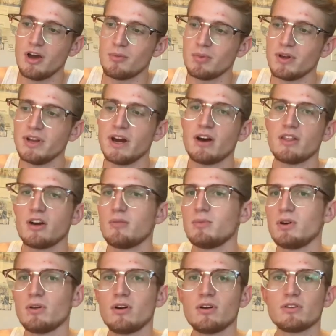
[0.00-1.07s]
But now that I'm
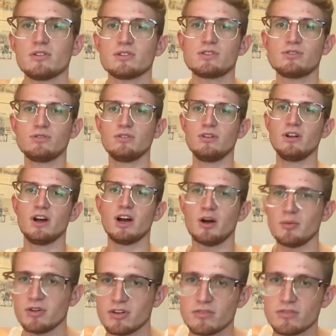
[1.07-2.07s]
no longer a student, I'm an